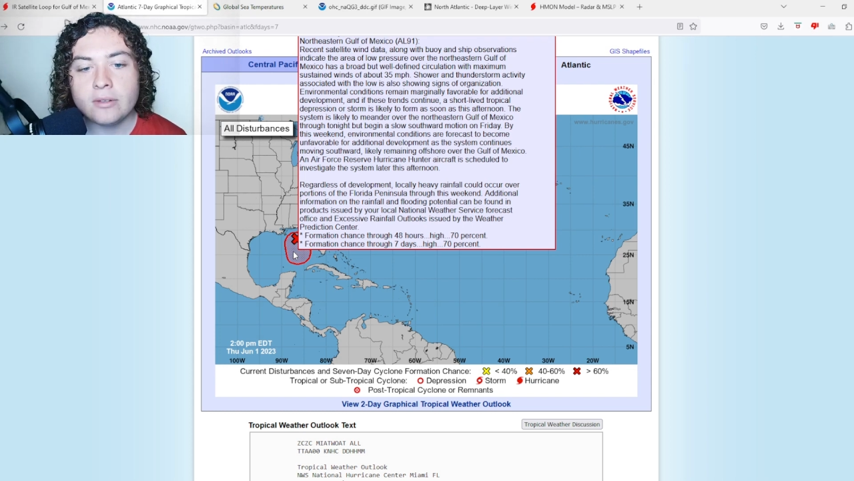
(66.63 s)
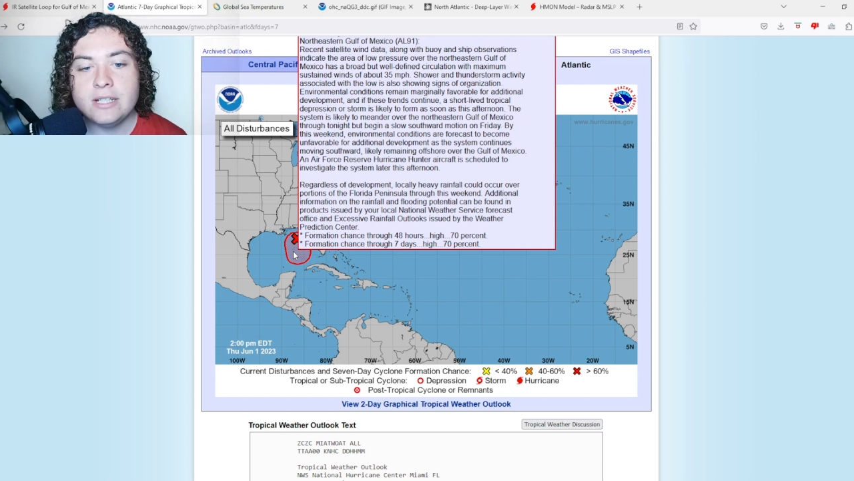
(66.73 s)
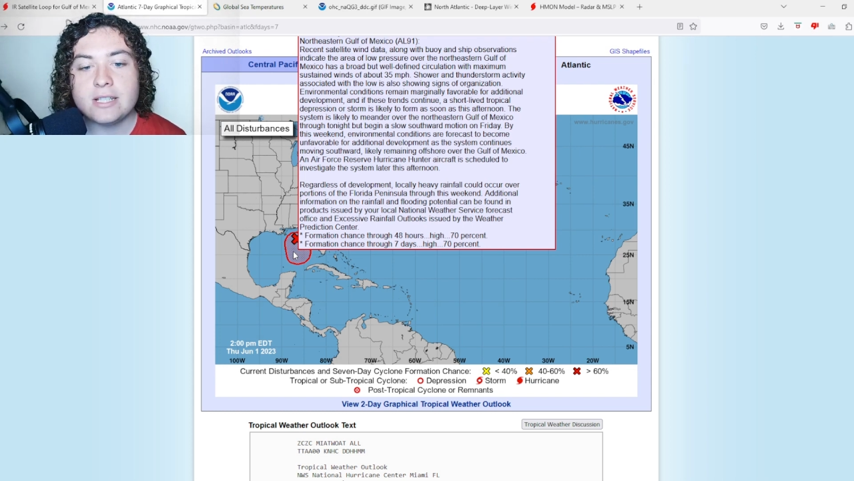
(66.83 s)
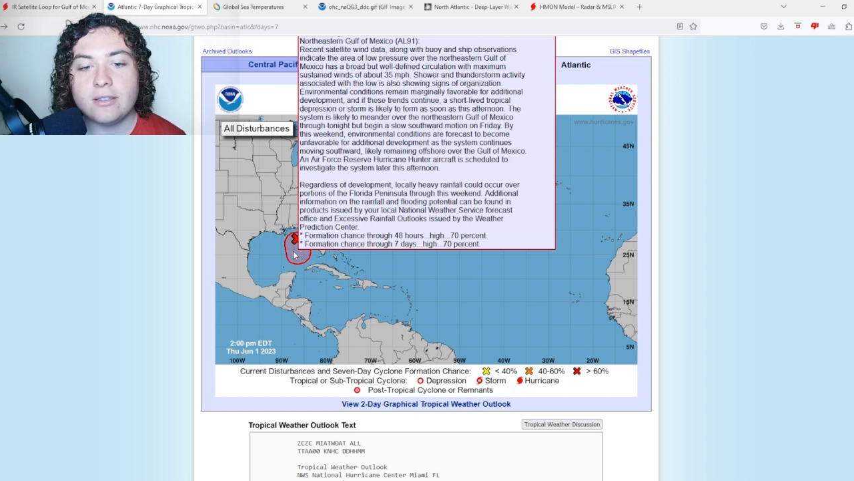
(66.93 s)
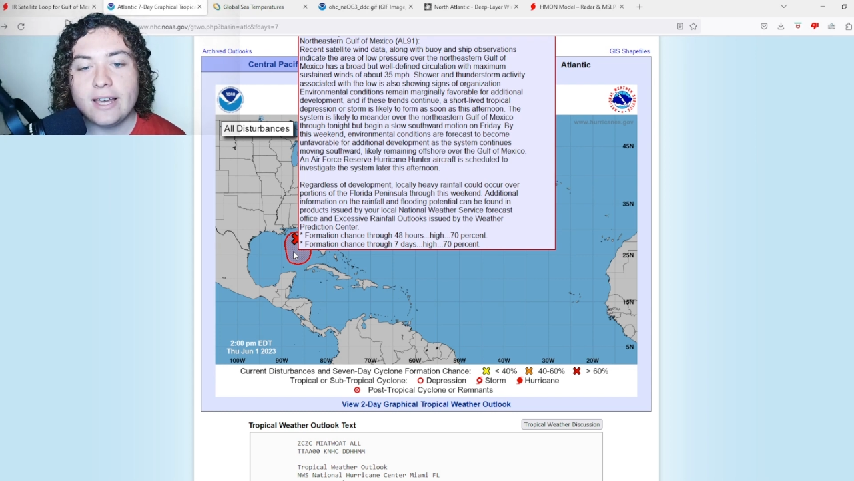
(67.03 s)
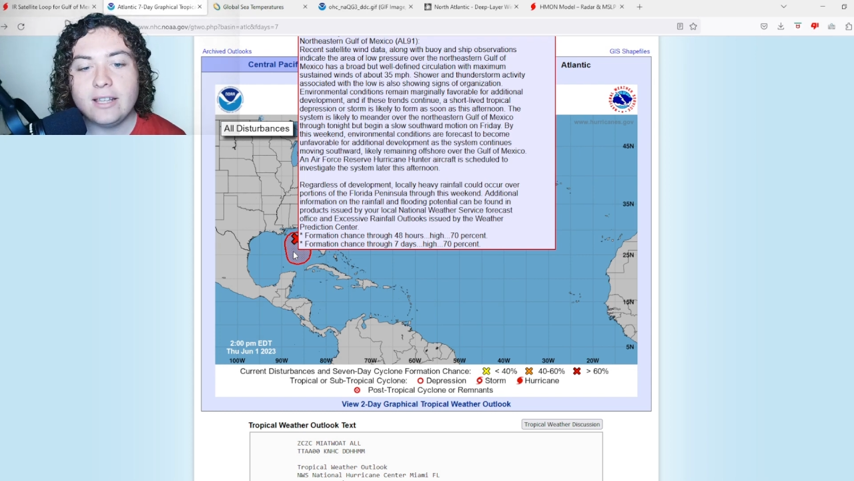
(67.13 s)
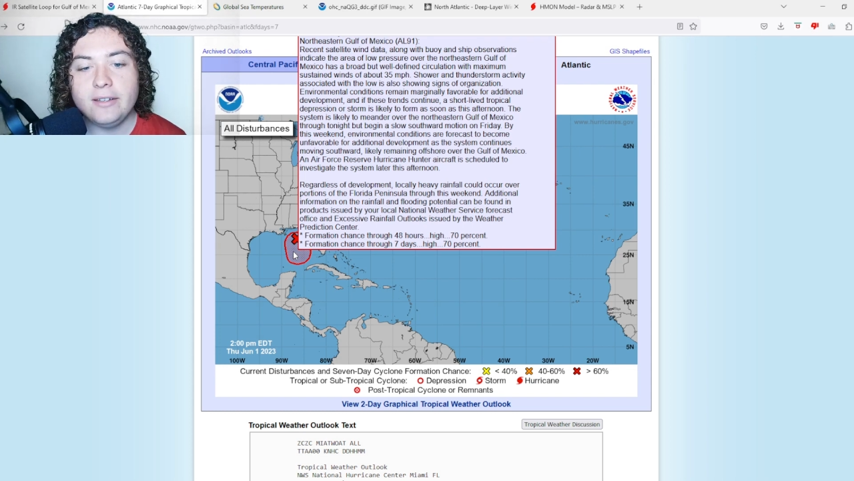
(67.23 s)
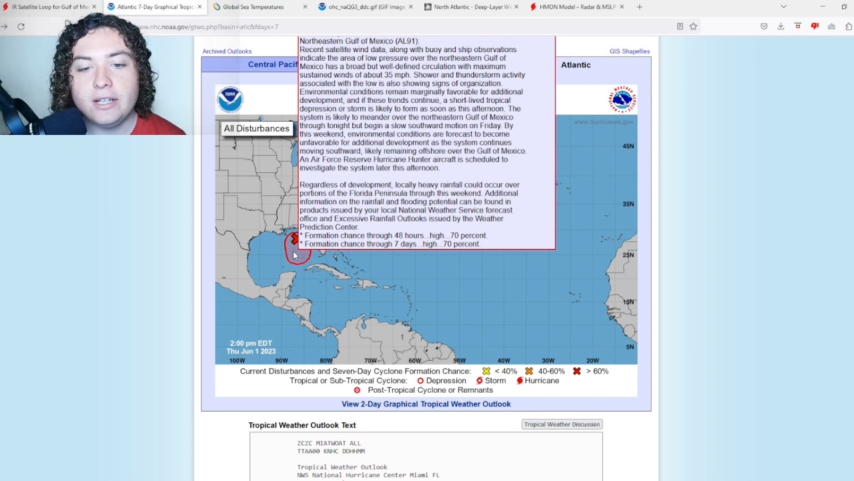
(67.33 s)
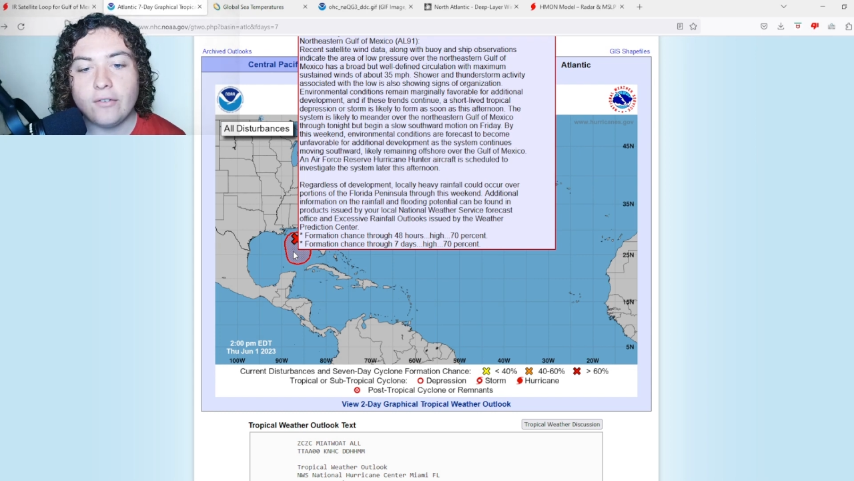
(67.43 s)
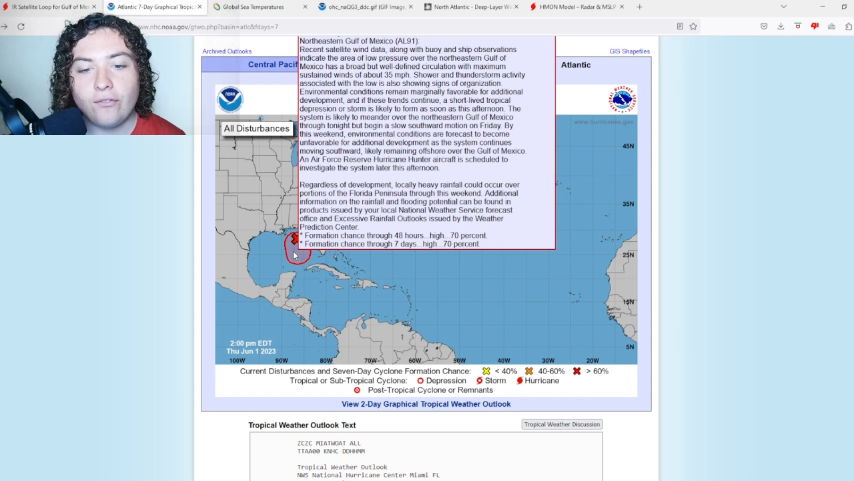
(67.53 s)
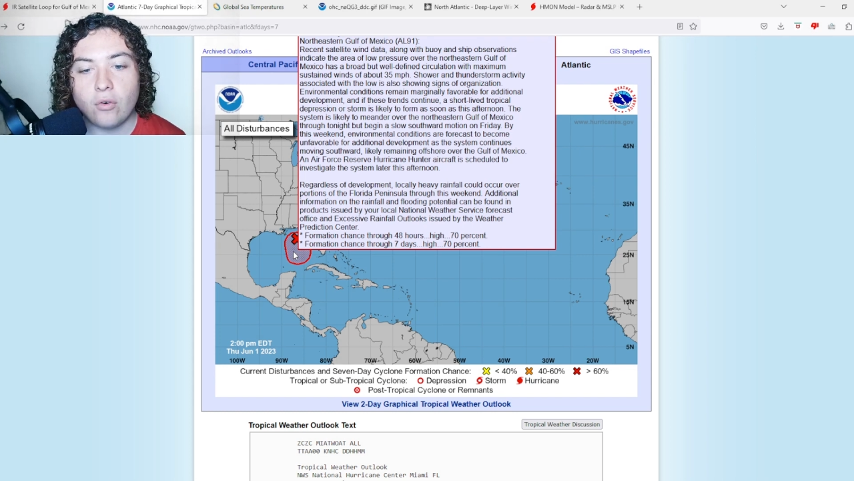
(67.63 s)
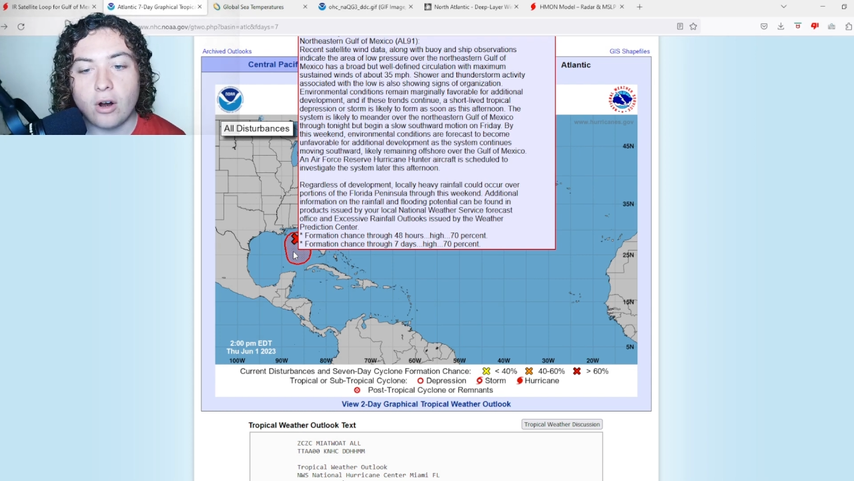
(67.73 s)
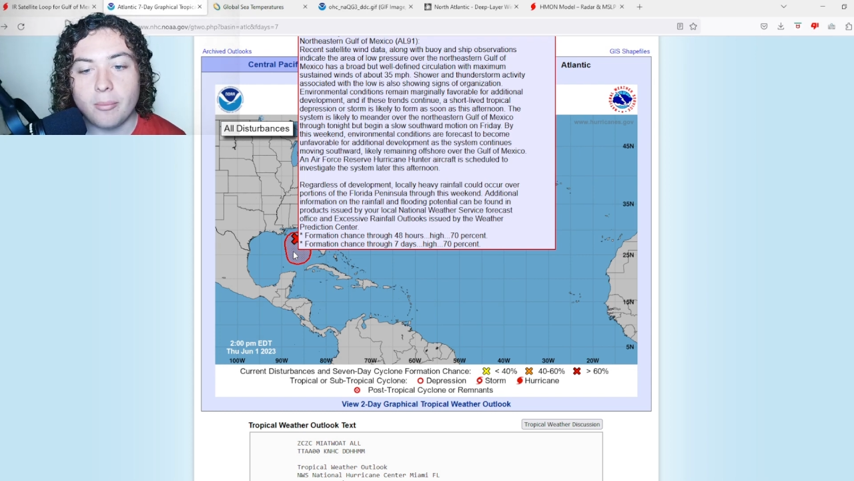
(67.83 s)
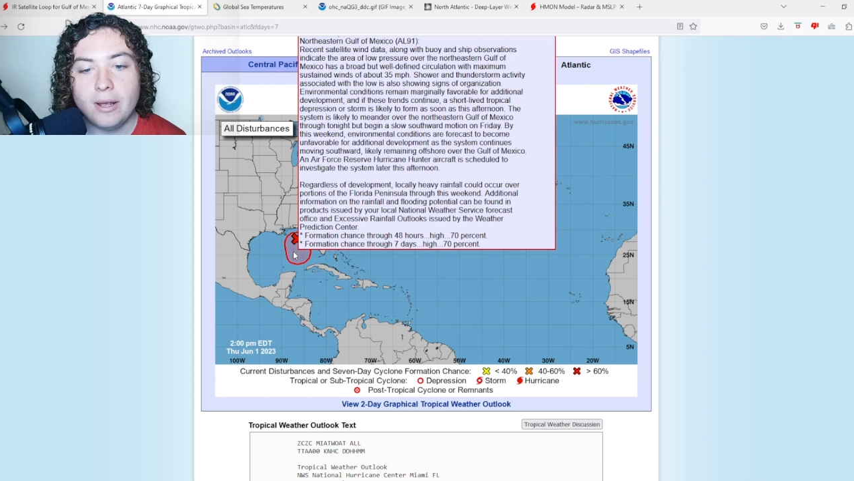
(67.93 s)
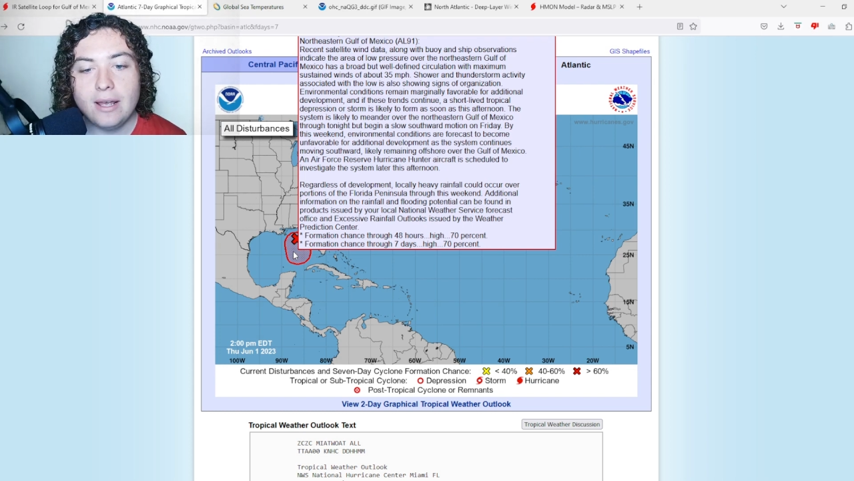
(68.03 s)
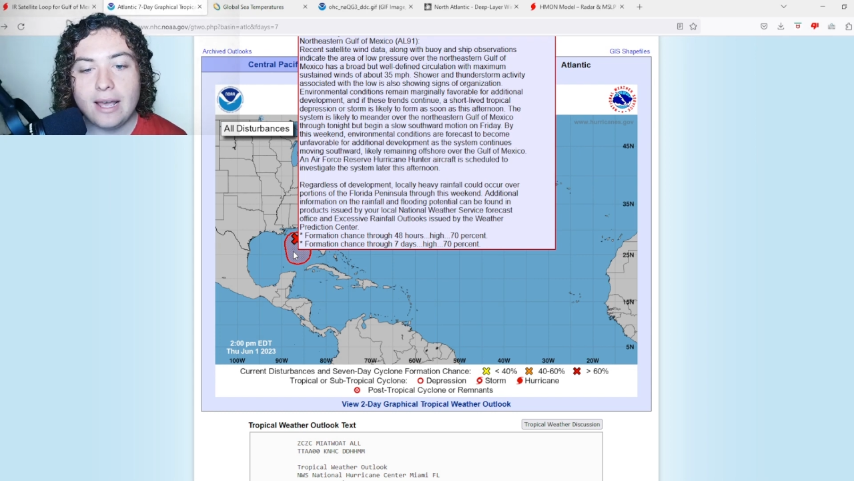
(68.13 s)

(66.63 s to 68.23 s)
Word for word: is likely to form